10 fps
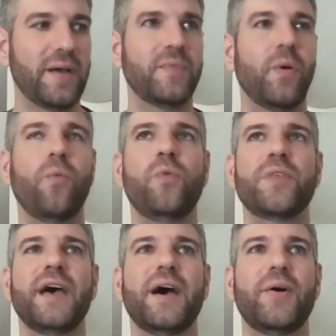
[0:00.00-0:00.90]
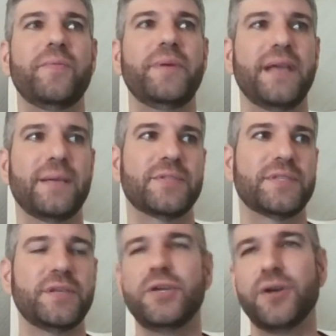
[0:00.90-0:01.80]
without being able
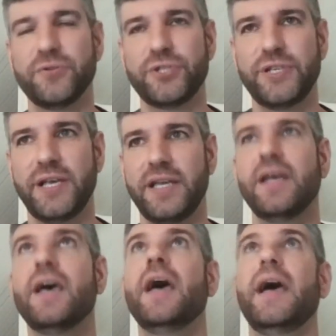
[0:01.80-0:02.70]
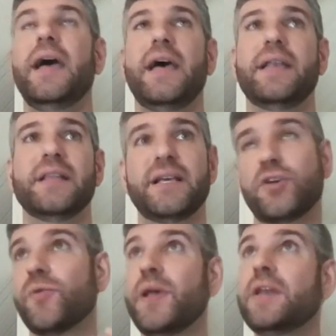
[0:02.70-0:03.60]
to negotiate and
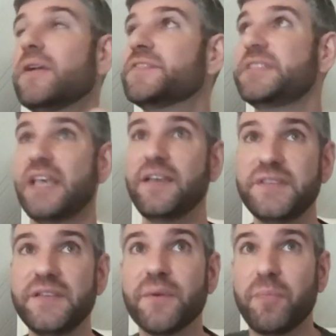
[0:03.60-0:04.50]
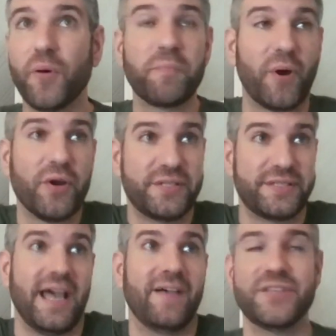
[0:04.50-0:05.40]
like create enough safety for both parties
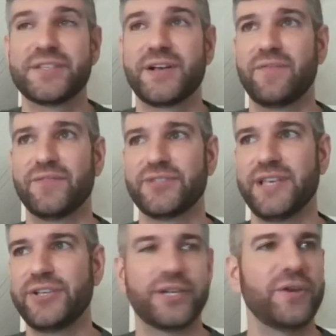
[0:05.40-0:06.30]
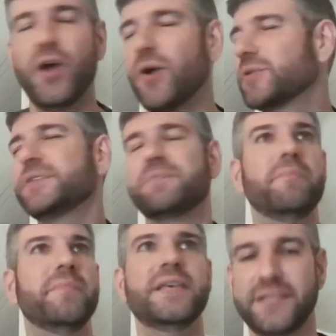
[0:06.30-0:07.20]
to have this conversation, we're just
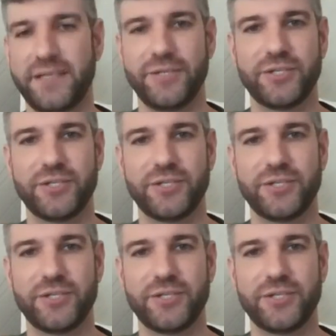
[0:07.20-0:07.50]
missing each